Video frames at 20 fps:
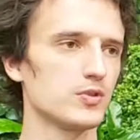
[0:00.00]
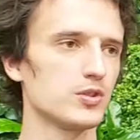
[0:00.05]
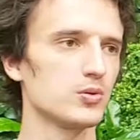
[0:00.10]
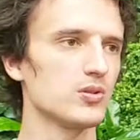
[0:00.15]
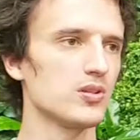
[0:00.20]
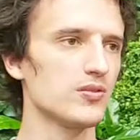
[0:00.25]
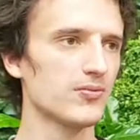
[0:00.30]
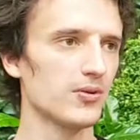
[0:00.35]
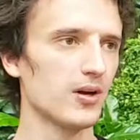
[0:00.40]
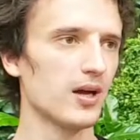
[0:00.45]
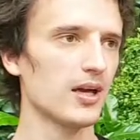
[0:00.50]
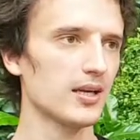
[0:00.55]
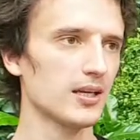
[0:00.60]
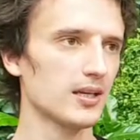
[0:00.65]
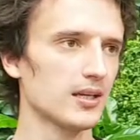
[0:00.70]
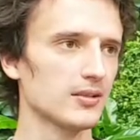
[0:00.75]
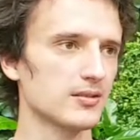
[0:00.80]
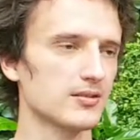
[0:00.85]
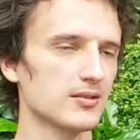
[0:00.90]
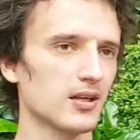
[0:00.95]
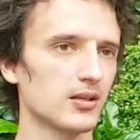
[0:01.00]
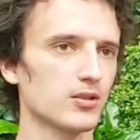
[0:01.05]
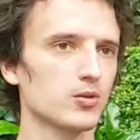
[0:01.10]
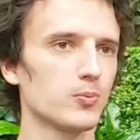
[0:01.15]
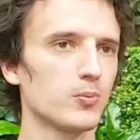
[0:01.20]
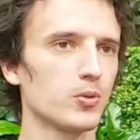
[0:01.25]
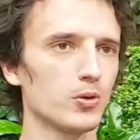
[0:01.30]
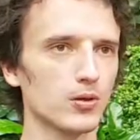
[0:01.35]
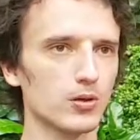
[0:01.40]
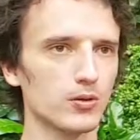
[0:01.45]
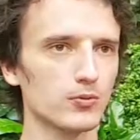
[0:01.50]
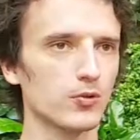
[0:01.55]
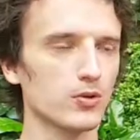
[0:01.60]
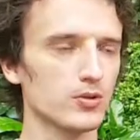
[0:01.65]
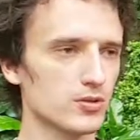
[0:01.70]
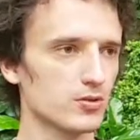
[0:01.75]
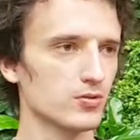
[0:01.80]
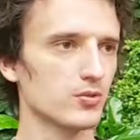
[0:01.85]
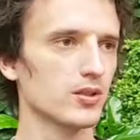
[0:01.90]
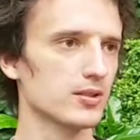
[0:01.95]
unify and start to pull on one
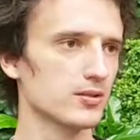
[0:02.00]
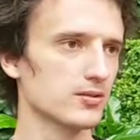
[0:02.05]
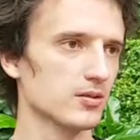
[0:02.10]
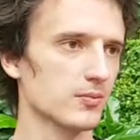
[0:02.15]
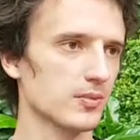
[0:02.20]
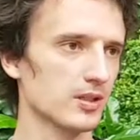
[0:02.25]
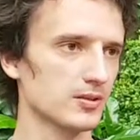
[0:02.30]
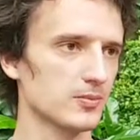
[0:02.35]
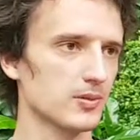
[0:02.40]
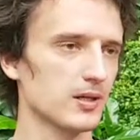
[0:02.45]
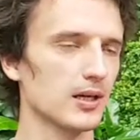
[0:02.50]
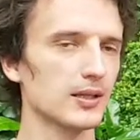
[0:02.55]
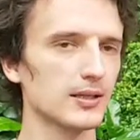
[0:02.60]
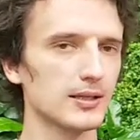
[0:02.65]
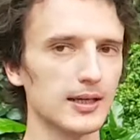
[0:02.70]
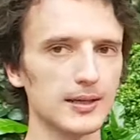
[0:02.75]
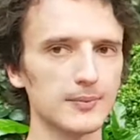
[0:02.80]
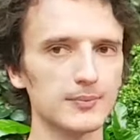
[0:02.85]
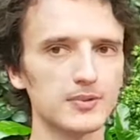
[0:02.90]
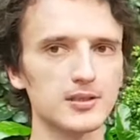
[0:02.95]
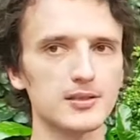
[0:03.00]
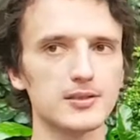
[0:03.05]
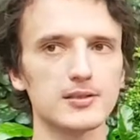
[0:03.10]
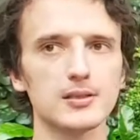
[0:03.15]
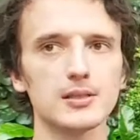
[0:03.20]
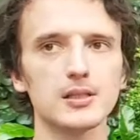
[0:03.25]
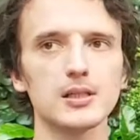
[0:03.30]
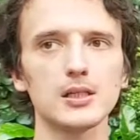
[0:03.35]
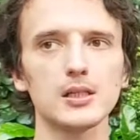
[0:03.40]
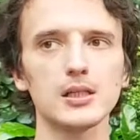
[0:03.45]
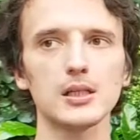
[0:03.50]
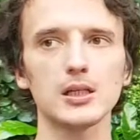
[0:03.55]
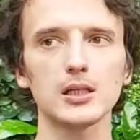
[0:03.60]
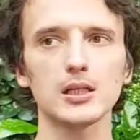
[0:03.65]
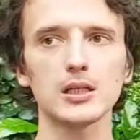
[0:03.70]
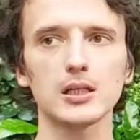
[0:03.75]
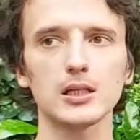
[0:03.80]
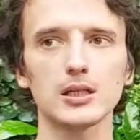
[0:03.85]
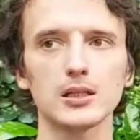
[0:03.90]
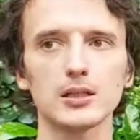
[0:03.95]
string, so Max Planck, Leibniz.
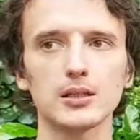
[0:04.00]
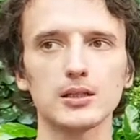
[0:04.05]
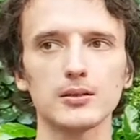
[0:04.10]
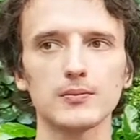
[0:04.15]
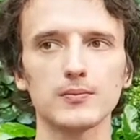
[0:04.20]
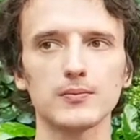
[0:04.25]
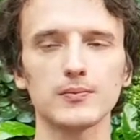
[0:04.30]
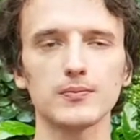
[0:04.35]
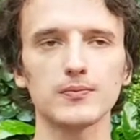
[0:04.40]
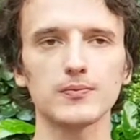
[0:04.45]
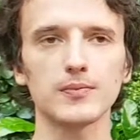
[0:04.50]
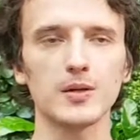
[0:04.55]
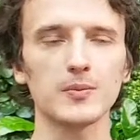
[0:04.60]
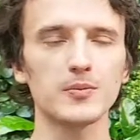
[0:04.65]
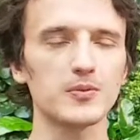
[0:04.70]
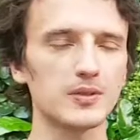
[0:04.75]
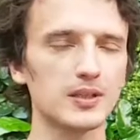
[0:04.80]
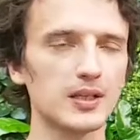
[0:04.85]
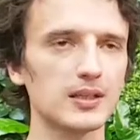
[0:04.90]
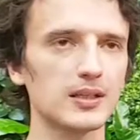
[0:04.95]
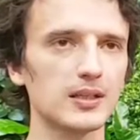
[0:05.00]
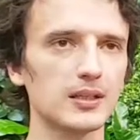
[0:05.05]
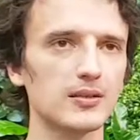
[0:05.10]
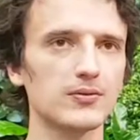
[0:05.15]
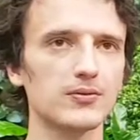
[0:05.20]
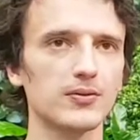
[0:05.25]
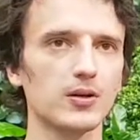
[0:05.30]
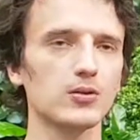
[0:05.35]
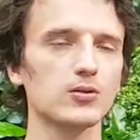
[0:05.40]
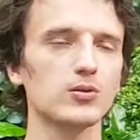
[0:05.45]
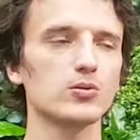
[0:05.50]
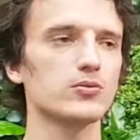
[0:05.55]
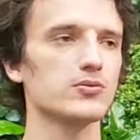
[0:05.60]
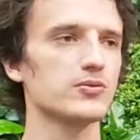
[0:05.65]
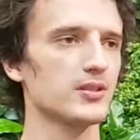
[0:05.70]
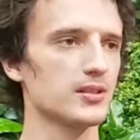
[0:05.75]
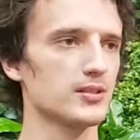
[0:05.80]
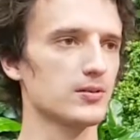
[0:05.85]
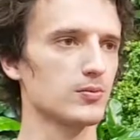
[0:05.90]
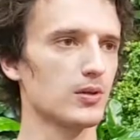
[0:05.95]
Maybe we can get
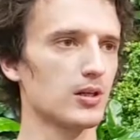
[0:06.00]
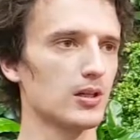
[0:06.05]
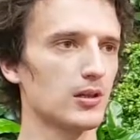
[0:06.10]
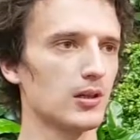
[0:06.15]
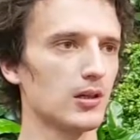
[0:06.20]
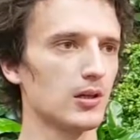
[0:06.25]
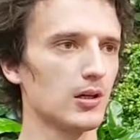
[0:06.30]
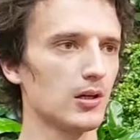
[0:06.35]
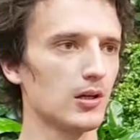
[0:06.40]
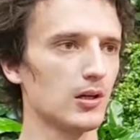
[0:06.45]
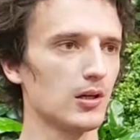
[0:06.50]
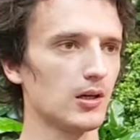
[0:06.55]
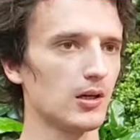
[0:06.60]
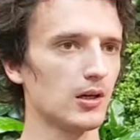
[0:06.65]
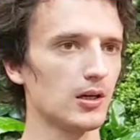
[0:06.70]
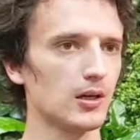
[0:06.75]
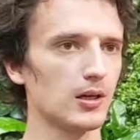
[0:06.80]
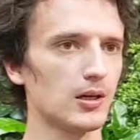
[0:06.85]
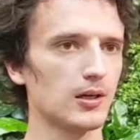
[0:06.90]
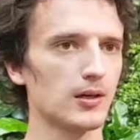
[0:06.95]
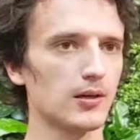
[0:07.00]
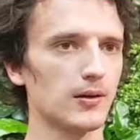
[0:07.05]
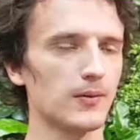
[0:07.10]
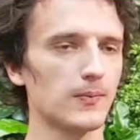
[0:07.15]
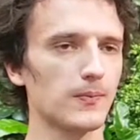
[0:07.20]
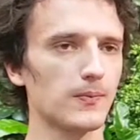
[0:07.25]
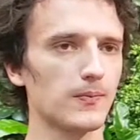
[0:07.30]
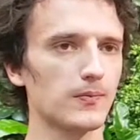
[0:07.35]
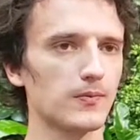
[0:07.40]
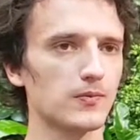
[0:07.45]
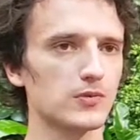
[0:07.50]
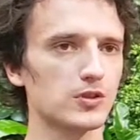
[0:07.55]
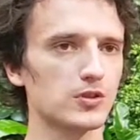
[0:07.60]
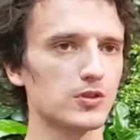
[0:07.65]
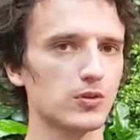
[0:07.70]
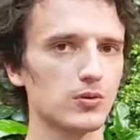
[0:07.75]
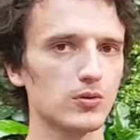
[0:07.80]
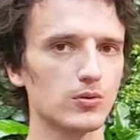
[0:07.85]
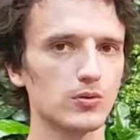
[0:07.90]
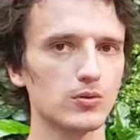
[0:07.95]
Fraunhofer as well,
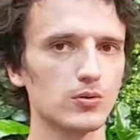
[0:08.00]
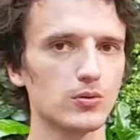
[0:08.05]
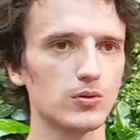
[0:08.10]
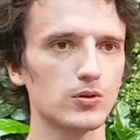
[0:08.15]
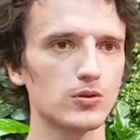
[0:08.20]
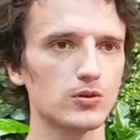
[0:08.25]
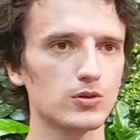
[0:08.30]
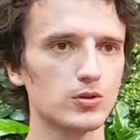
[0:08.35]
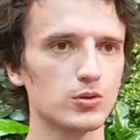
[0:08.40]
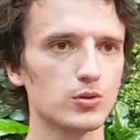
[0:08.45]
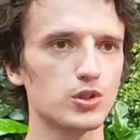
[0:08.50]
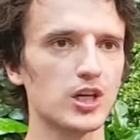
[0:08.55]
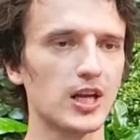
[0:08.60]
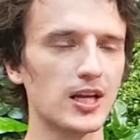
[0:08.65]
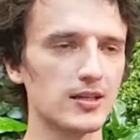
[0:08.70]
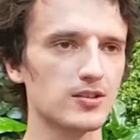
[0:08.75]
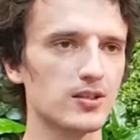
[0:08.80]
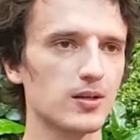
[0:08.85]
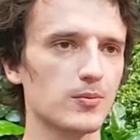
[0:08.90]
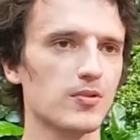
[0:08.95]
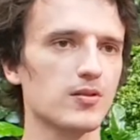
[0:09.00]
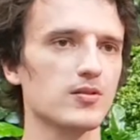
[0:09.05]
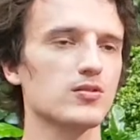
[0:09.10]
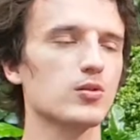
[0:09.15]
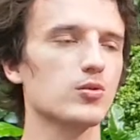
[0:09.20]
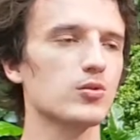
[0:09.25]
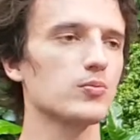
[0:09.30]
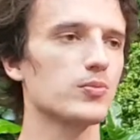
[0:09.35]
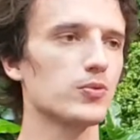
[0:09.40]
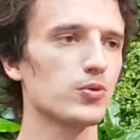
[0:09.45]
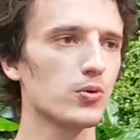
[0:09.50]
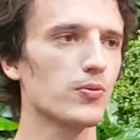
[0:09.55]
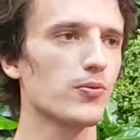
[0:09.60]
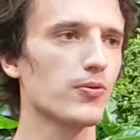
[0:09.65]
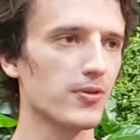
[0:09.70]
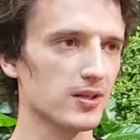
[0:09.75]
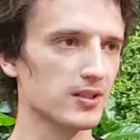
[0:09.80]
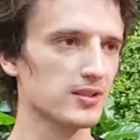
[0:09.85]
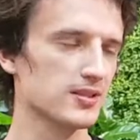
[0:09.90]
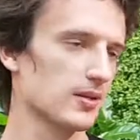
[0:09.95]
so to change something, to improve
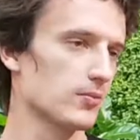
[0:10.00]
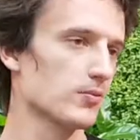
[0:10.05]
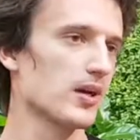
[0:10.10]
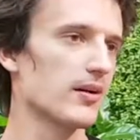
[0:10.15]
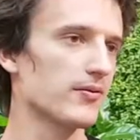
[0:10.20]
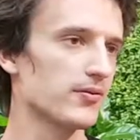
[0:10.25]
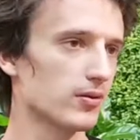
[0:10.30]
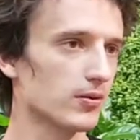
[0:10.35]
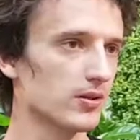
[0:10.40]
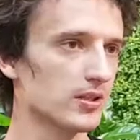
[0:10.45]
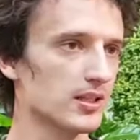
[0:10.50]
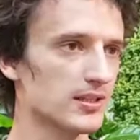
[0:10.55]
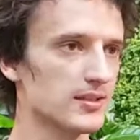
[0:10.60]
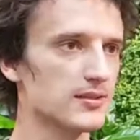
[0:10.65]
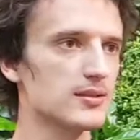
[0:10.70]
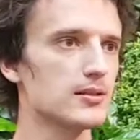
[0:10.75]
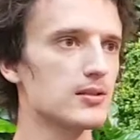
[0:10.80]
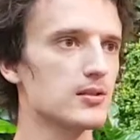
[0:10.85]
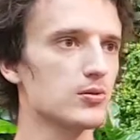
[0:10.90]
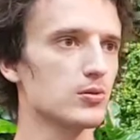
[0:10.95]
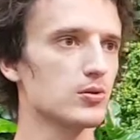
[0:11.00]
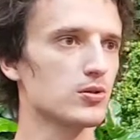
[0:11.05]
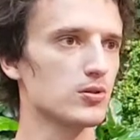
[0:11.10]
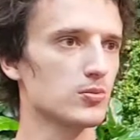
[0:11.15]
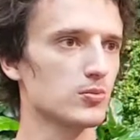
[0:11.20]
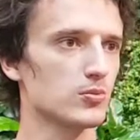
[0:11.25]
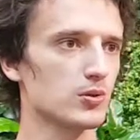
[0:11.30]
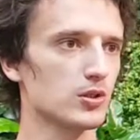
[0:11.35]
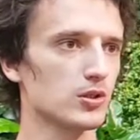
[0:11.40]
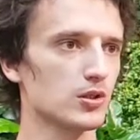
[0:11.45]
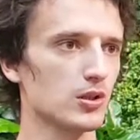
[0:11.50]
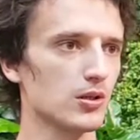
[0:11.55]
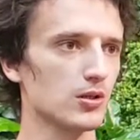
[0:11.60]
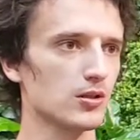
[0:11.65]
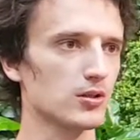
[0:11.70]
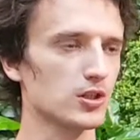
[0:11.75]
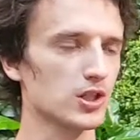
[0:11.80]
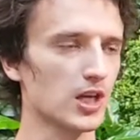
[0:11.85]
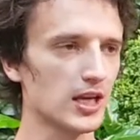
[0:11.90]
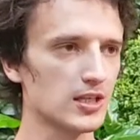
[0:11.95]
things. And we have already institutes which
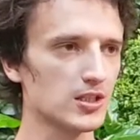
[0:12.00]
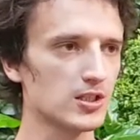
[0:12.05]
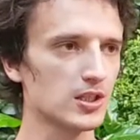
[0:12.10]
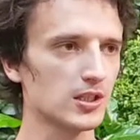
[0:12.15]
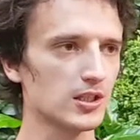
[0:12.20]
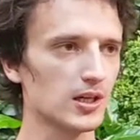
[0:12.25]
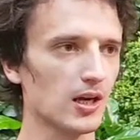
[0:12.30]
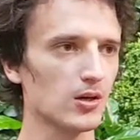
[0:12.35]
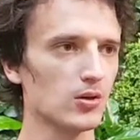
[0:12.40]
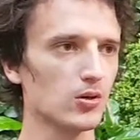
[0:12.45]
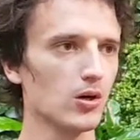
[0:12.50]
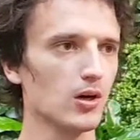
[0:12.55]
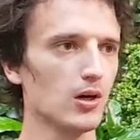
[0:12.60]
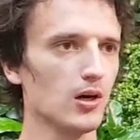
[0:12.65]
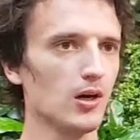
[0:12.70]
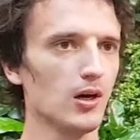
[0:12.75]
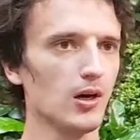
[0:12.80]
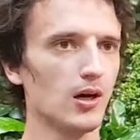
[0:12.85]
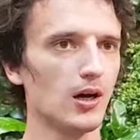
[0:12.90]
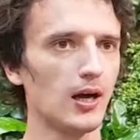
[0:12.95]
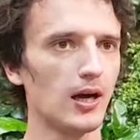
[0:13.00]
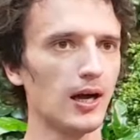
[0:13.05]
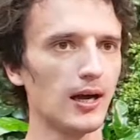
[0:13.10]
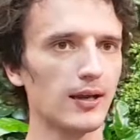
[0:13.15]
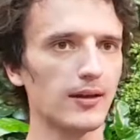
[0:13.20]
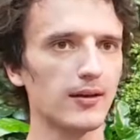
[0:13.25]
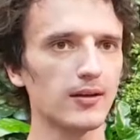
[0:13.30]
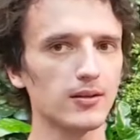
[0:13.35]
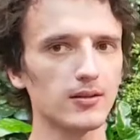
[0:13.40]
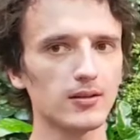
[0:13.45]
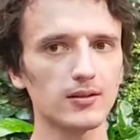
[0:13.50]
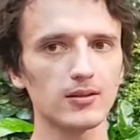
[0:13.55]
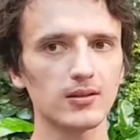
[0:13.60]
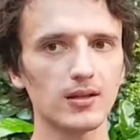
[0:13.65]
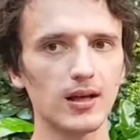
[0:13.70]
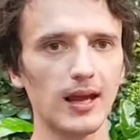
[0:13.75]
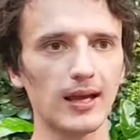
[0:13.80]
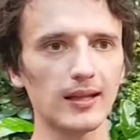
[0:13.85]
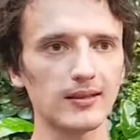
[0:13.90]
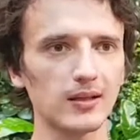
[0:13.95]
are changing now, and
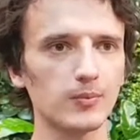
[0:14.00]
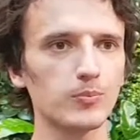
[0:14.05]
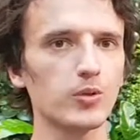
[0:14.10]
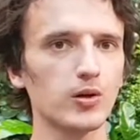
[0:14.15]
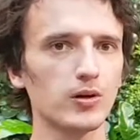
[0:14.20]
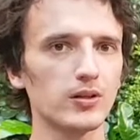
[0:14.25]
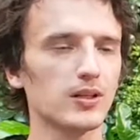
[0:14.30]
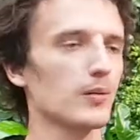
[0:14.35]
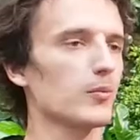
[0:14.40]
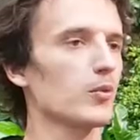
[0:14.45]
at that point